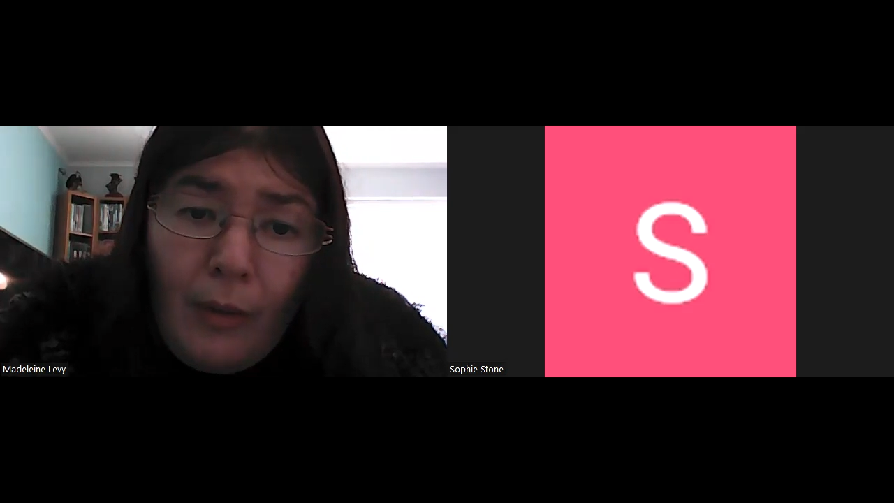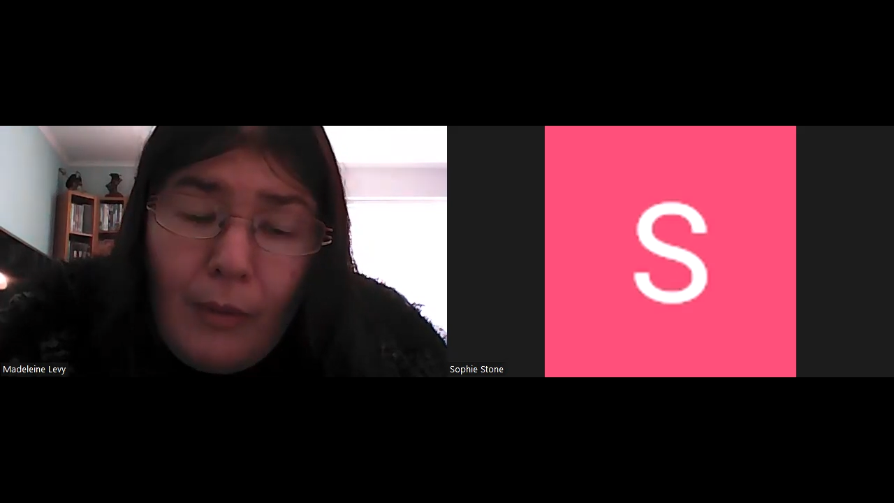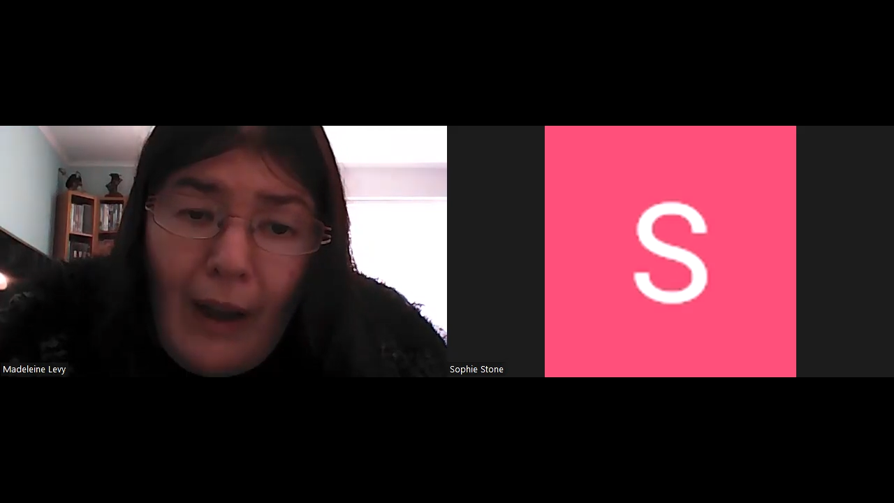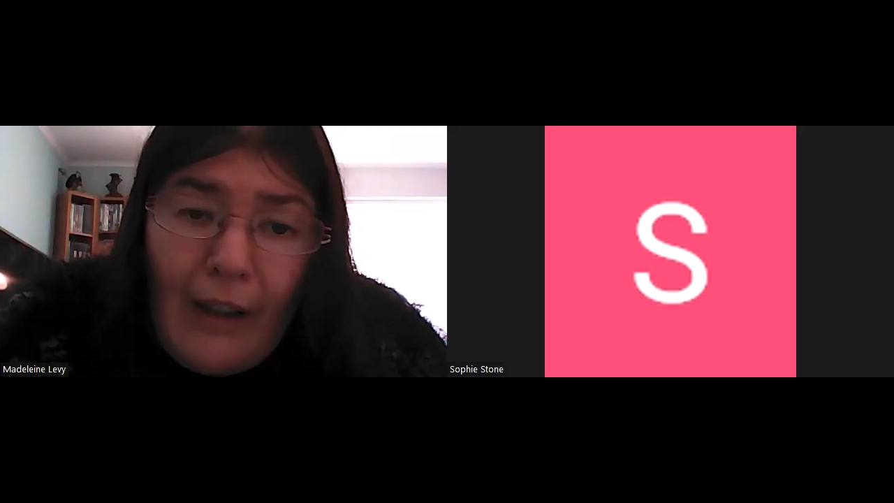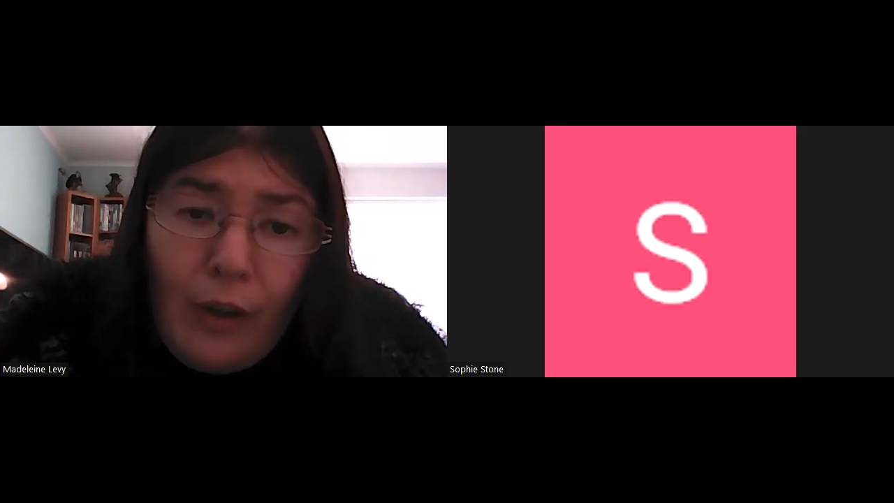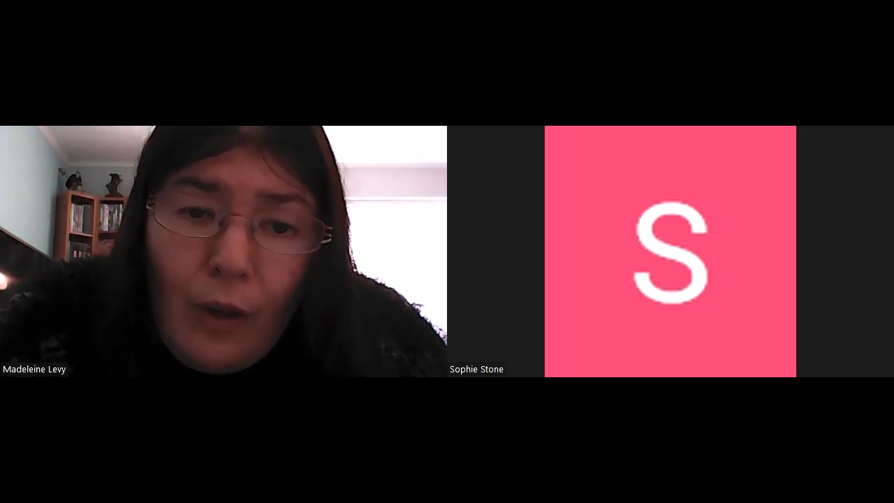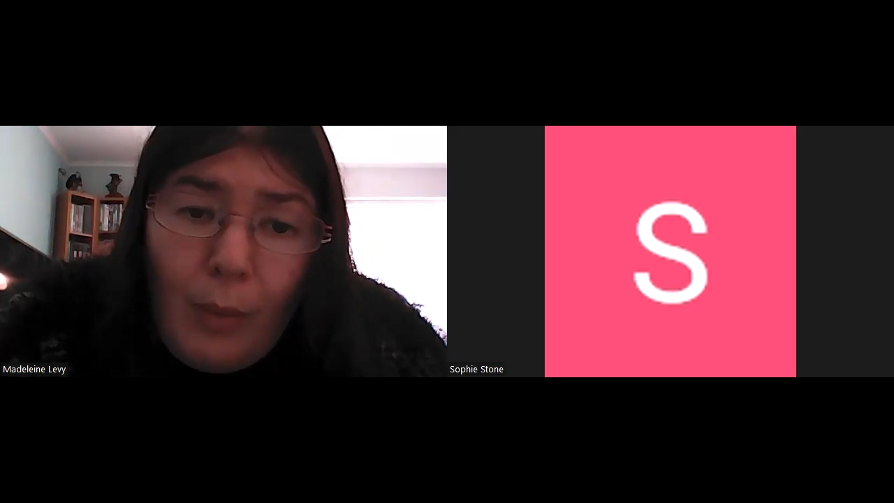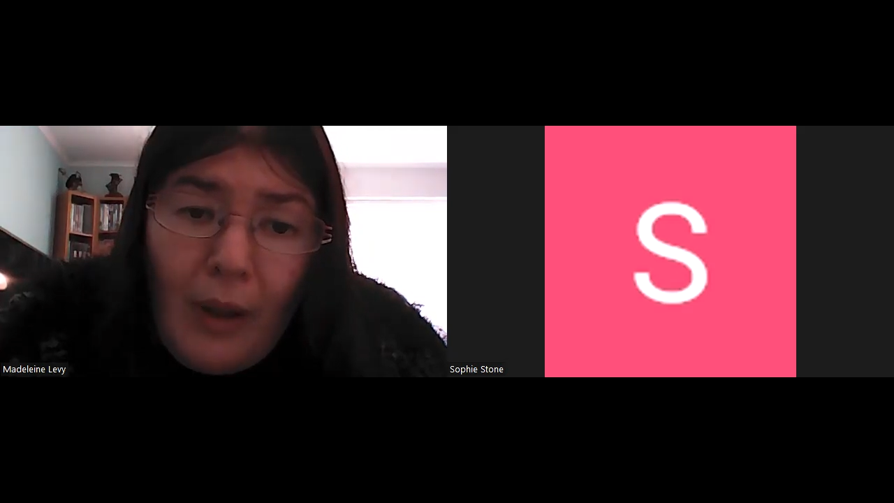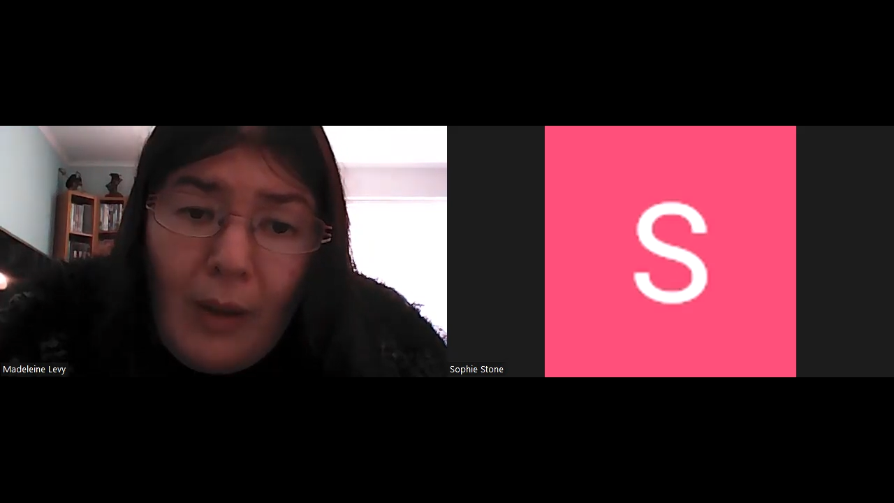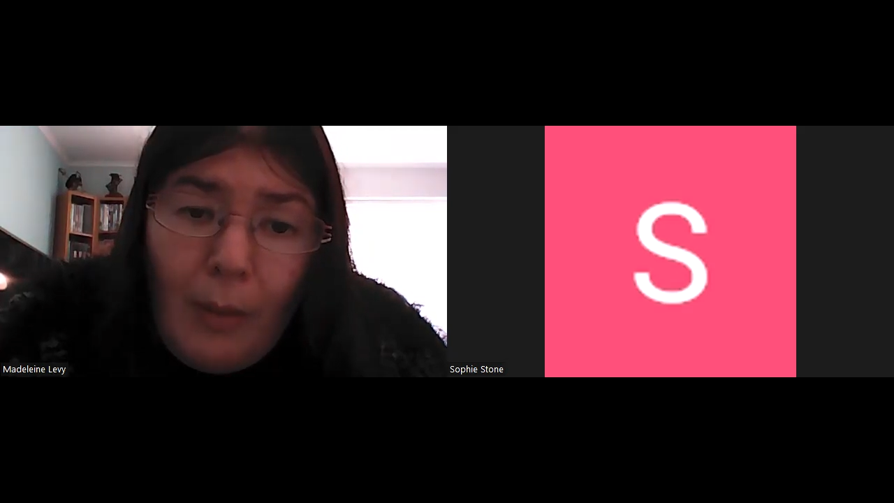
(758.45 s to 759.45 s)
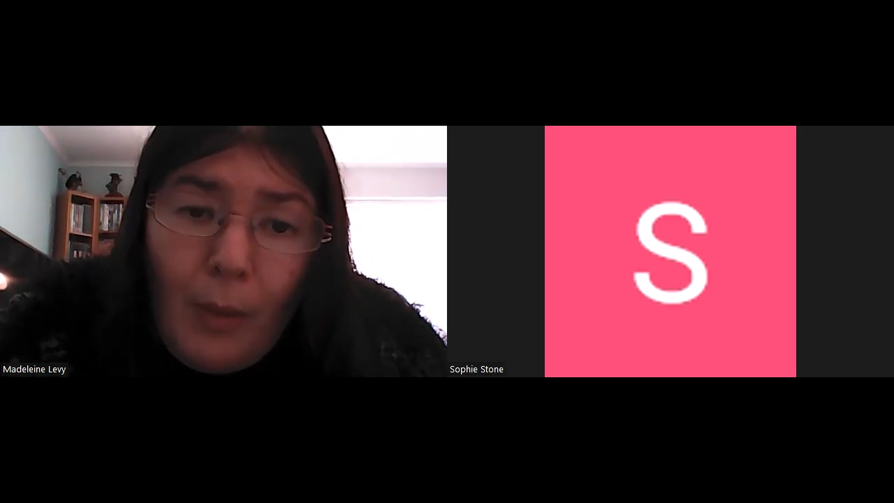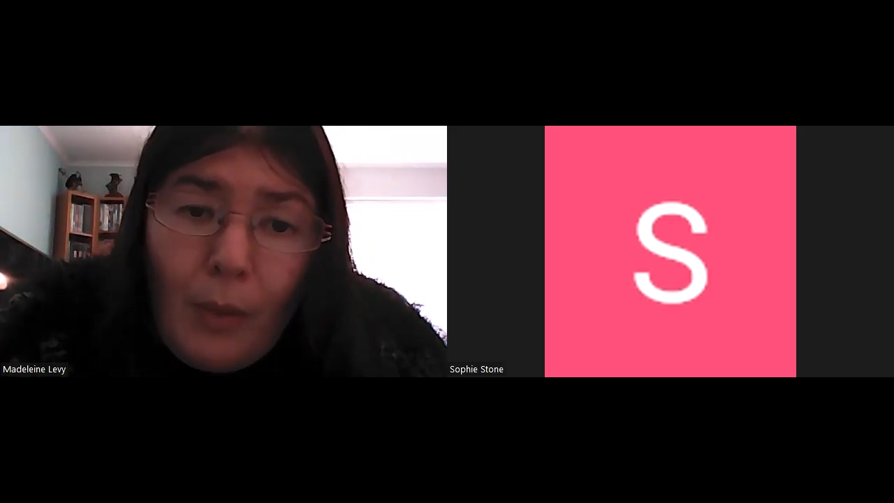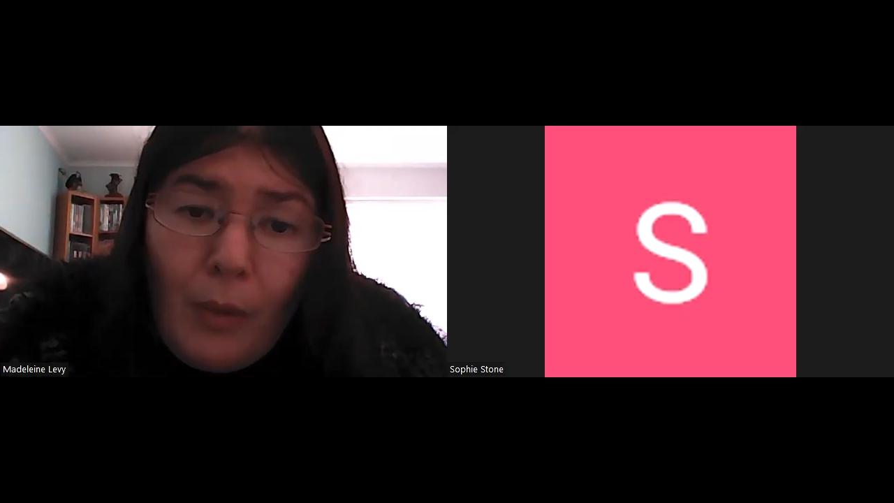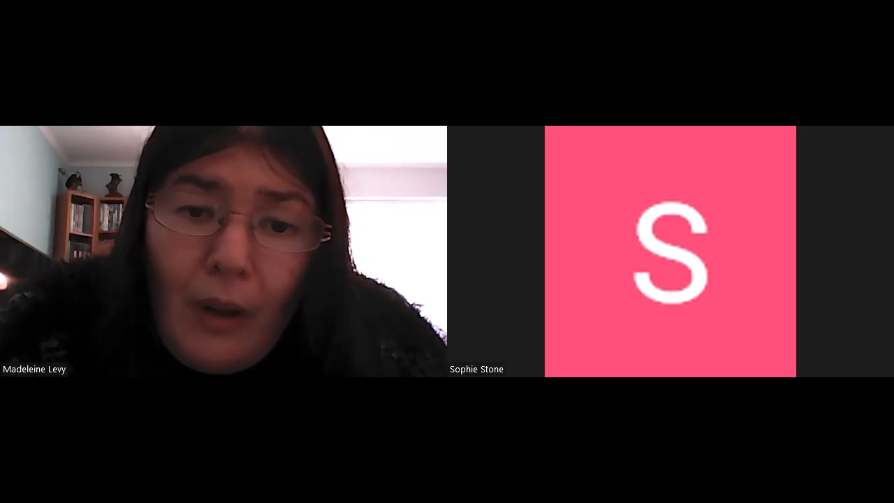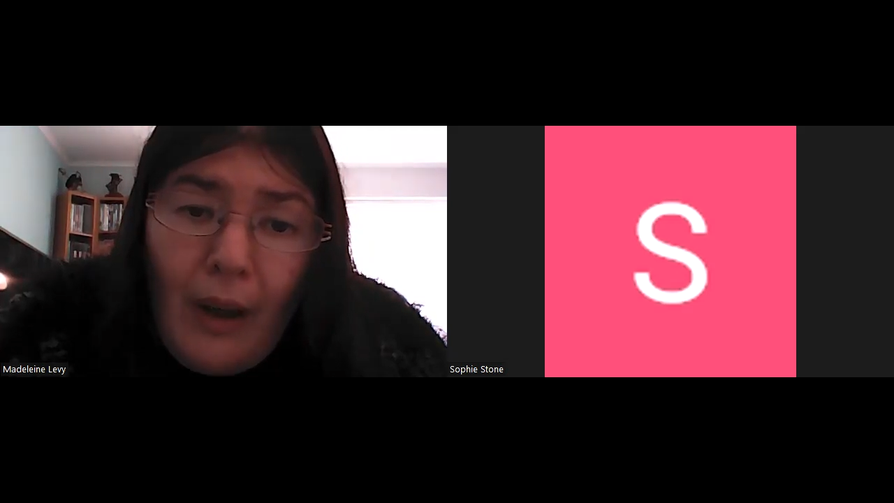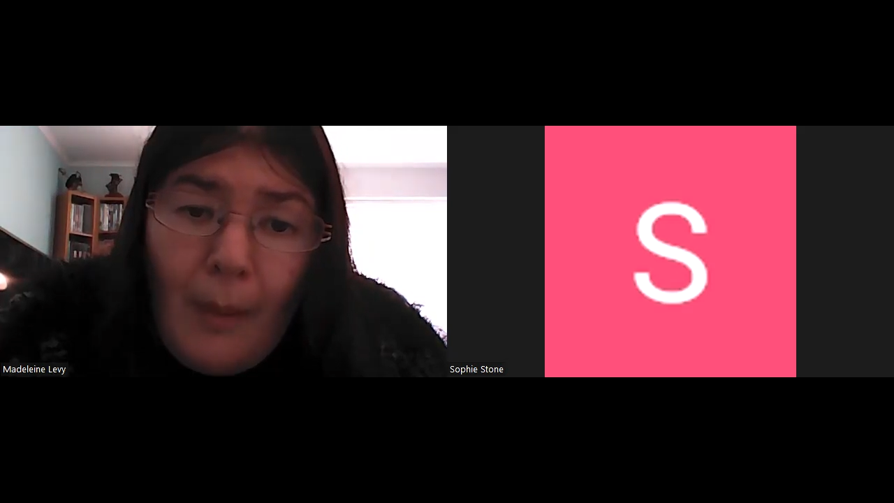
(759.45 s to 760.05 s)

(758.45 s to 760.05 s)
value people